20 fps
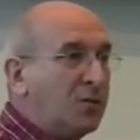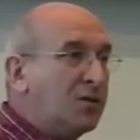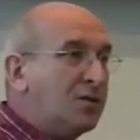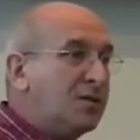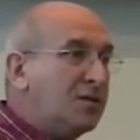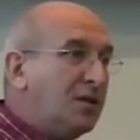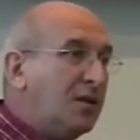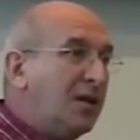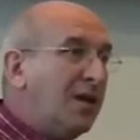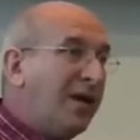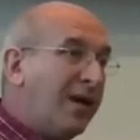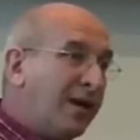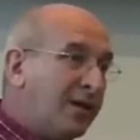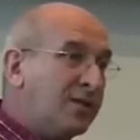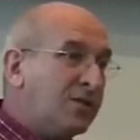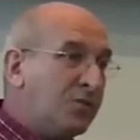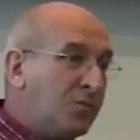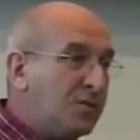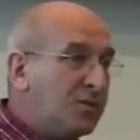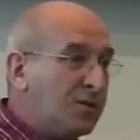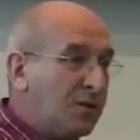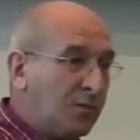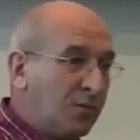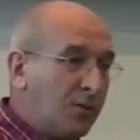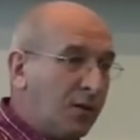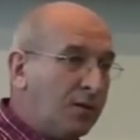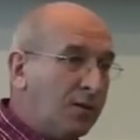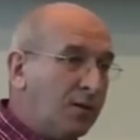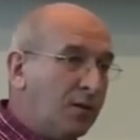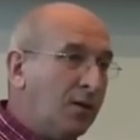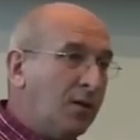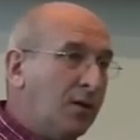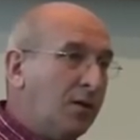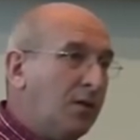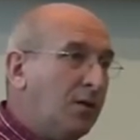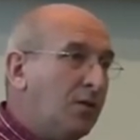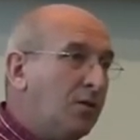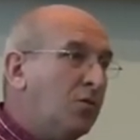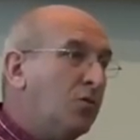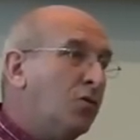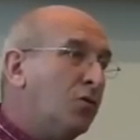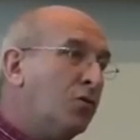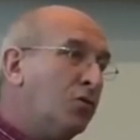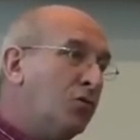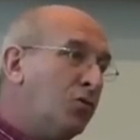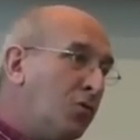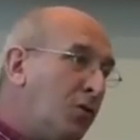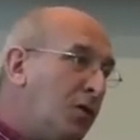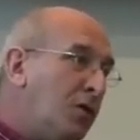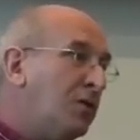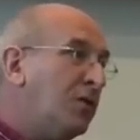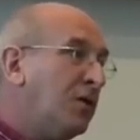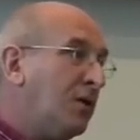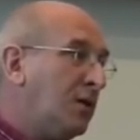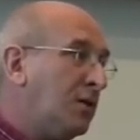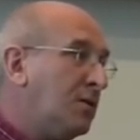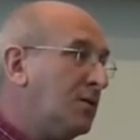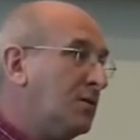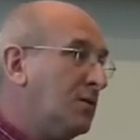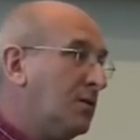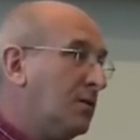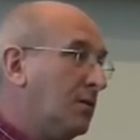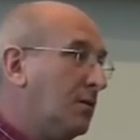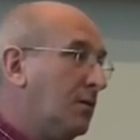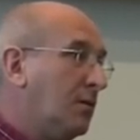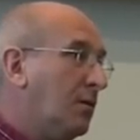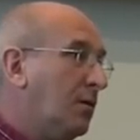but it's still extrinsic, right? You are doing things